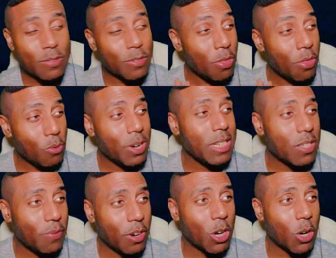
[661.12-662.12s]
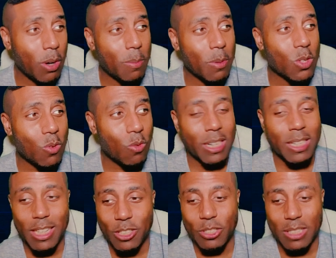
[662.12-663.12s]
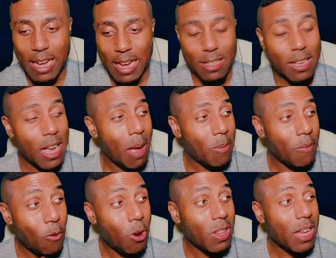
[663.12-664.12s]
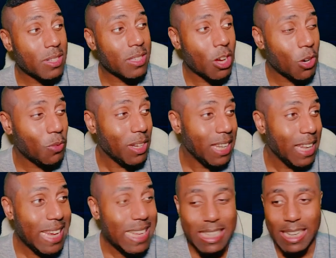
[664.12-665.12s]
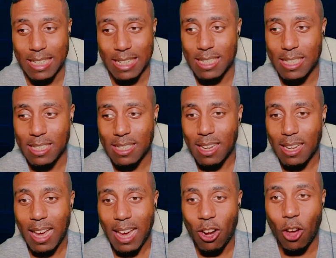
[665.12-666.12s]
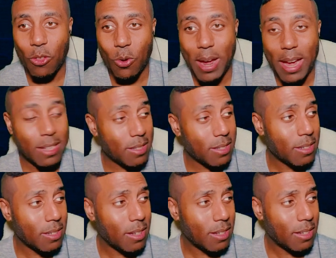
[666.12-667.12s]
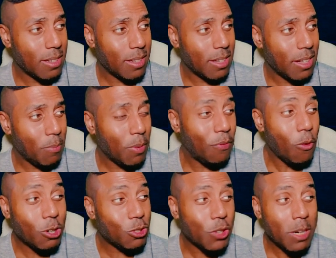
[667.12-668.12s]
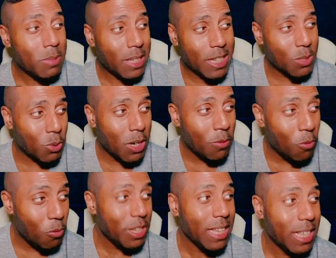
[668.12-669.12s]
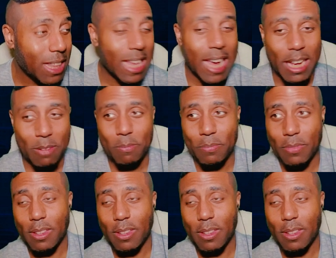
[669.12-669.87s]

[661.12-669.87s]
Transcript: for 3 Sphere Kuribohs to run it in your deck. Before they even started releasing it in other ways. Before dream tickets were even really a thing.